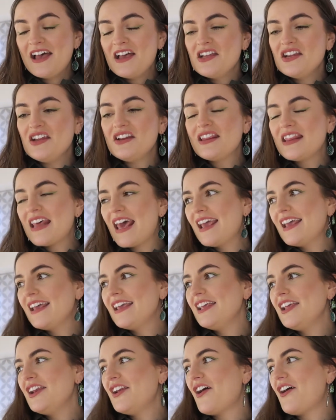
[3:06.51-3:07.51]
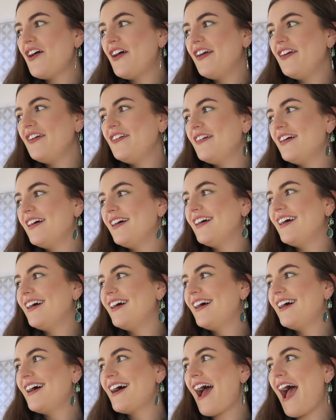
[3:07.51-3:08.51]
You'd think, you know,
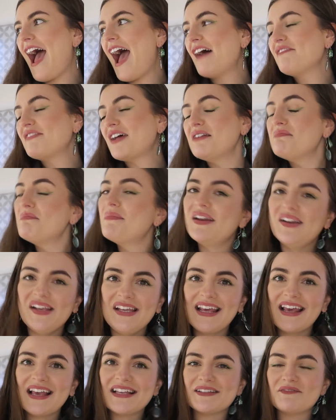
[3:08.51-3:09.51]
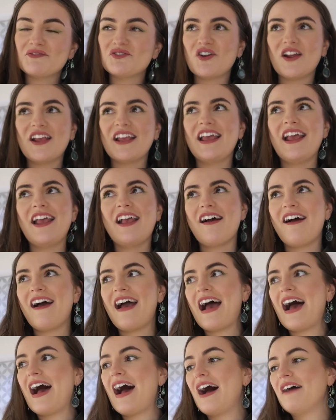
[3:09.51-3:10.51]
I have had many years of drinking, I
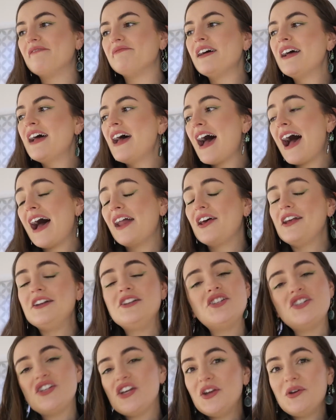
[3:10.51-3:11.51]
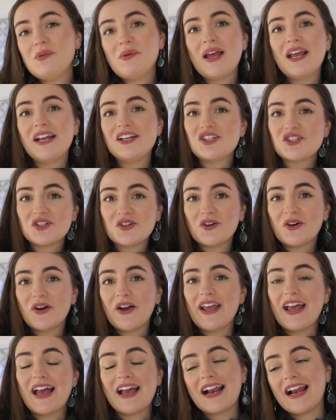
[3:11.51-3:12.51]
have, and I do
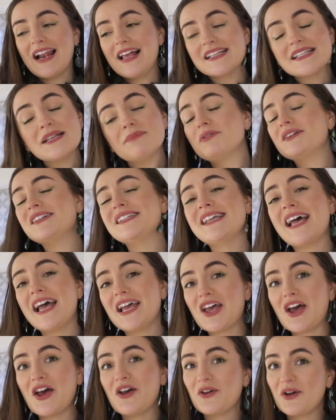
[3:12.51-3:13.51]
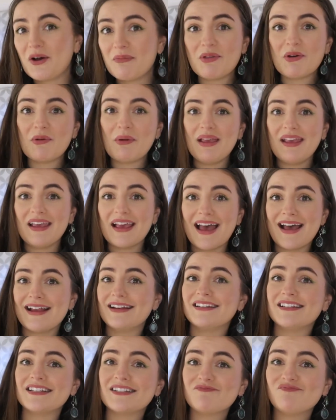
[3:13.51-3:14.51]
enjoy a glass of Prosecco come the
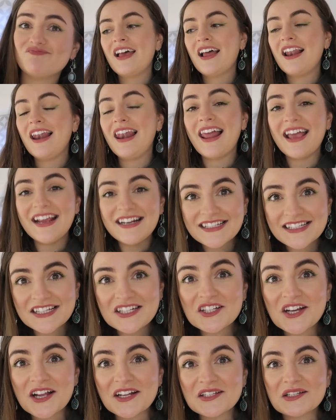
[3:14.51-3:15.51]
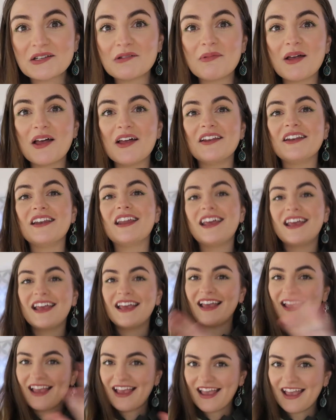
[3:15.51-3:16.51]
weekend. Ladies and gentlemen,
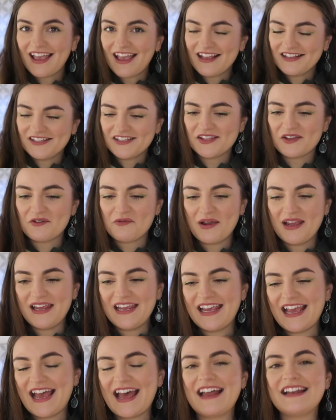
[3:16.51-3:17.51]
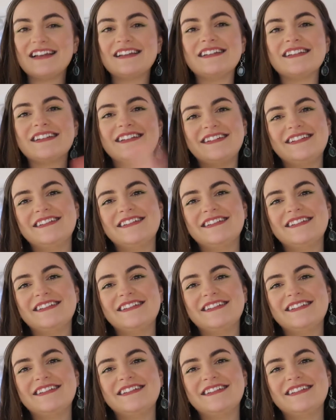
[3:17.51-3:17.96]
it's the weekend.